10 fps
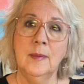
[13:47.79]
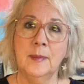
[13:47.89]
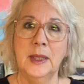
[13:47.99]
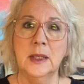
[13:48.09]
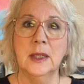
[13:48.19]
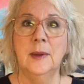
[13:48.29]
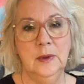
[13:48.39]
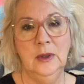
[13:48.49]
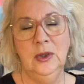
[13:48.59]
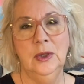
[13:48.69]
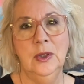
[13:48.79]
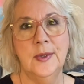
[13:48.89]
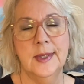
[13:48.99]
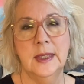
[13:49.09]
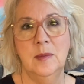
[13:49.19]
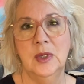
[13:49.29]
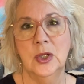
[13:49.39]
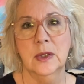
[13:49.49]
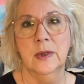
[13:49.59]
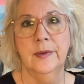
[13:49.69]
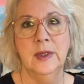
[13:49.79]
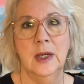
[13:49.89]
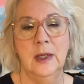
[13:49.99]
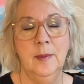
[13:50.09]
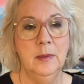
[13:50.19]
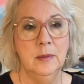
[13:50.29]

But you can use the same dishes all the time.